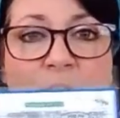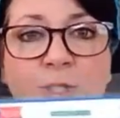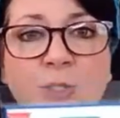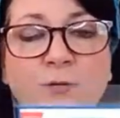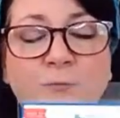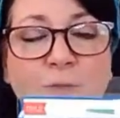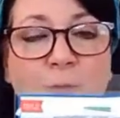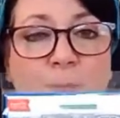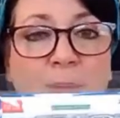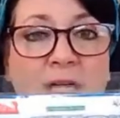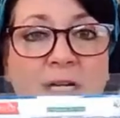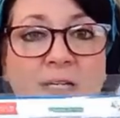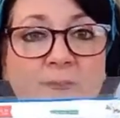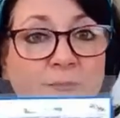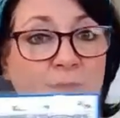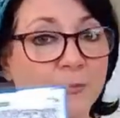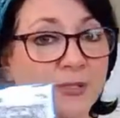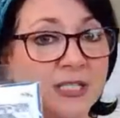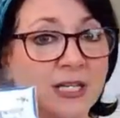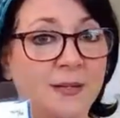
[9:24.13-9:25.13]
So if you buy it
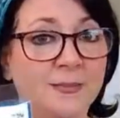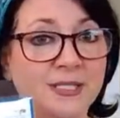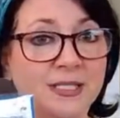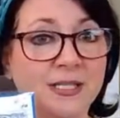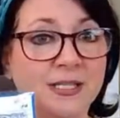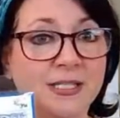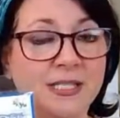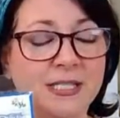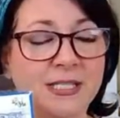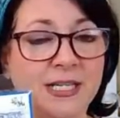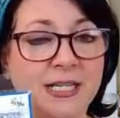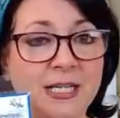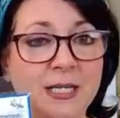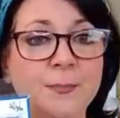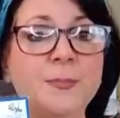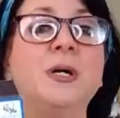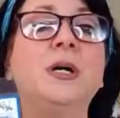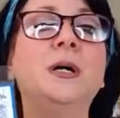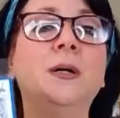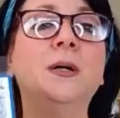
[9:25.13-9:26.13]
from Simon Says
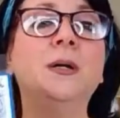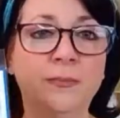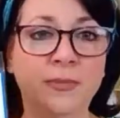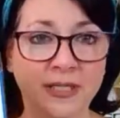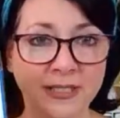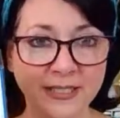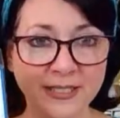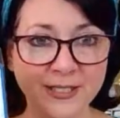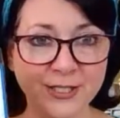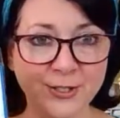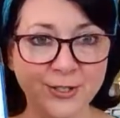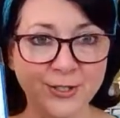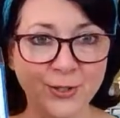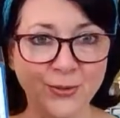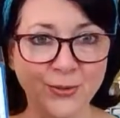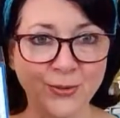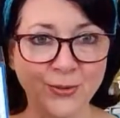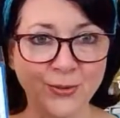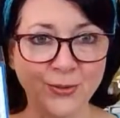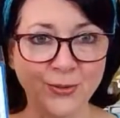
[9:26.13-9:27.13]
Stamp, money is